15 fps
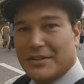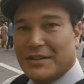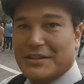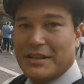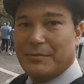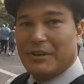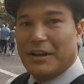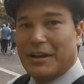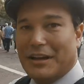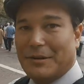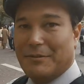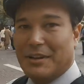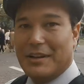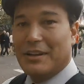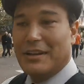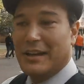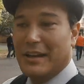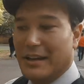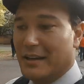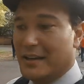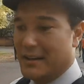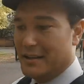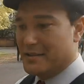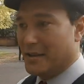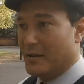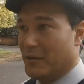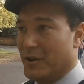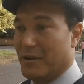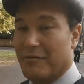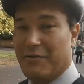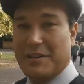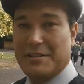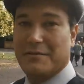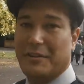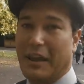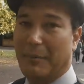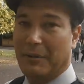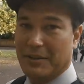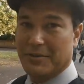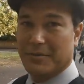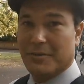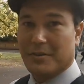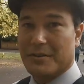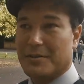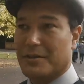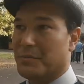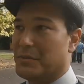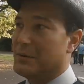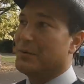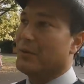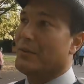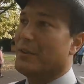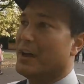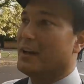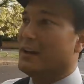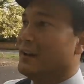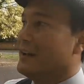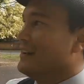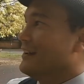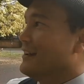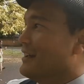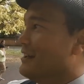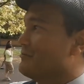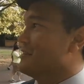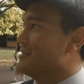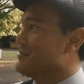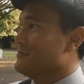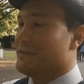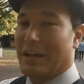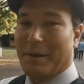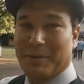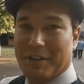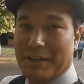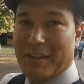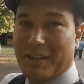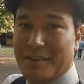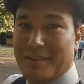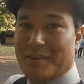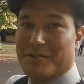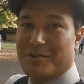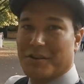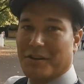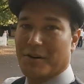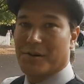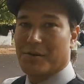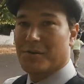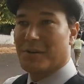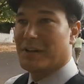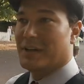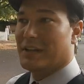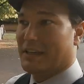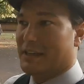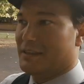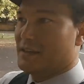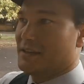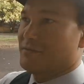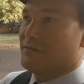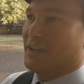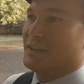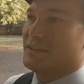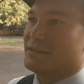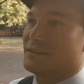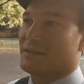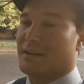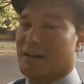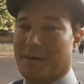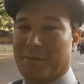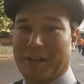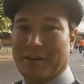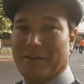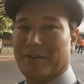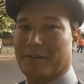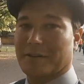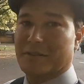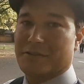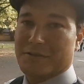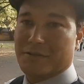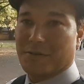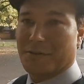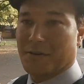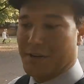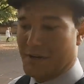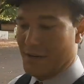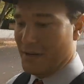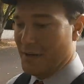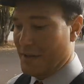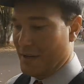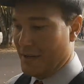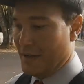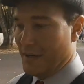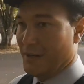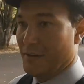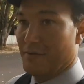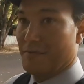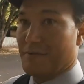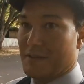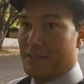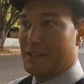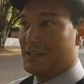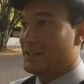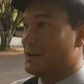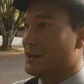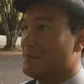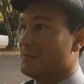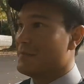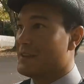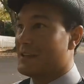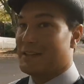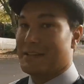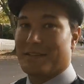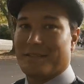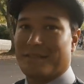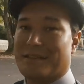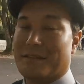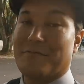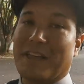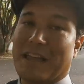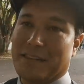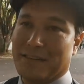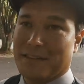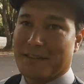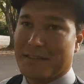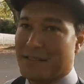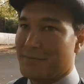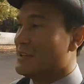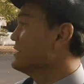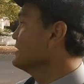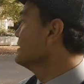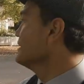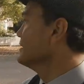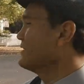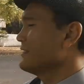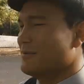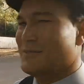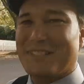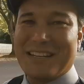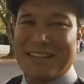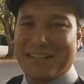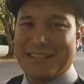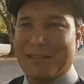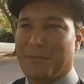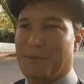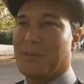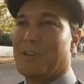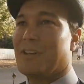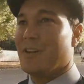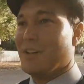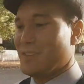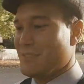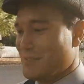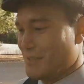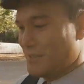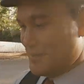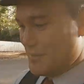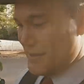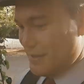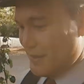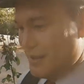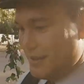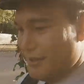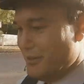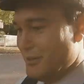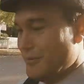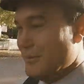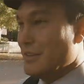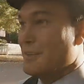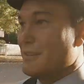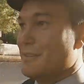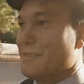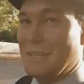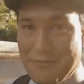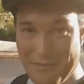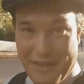as you can see behind me, it's uh, one of the Friends and Family Tour. So people that have friends and family in the show, in the event, um, get an early touring of the, um, the, the event, the exhibit. It's not an exhibit, what do you call this thing? The